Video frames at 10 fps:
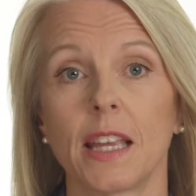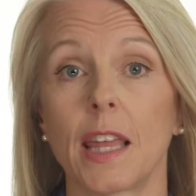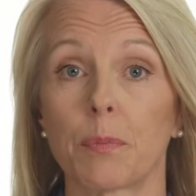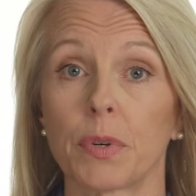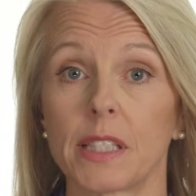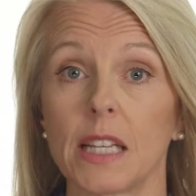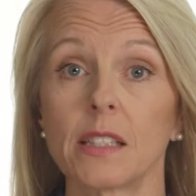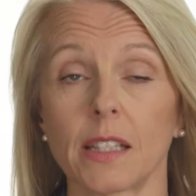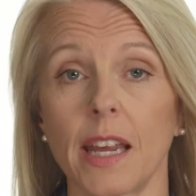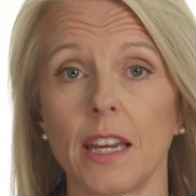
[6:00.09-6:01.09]
that presents
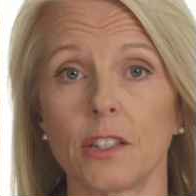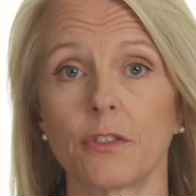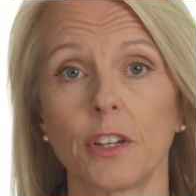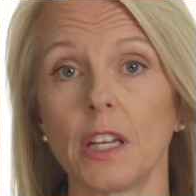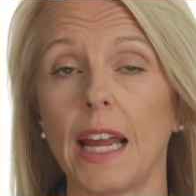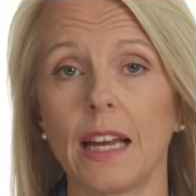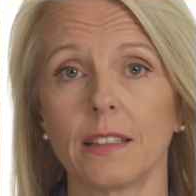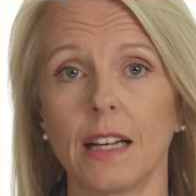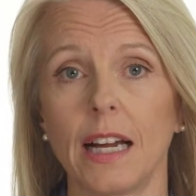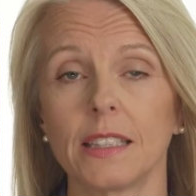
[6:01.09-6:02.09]
a case for you to
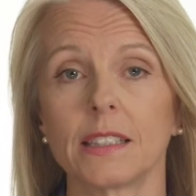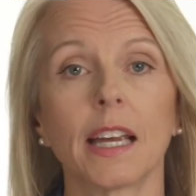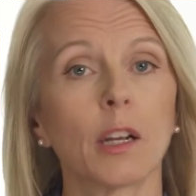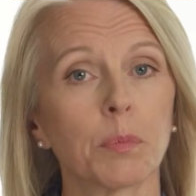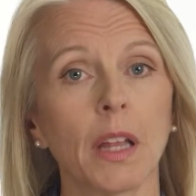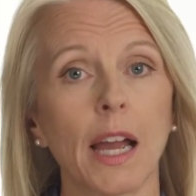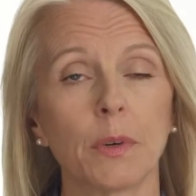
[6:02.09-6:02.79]
analyze and apply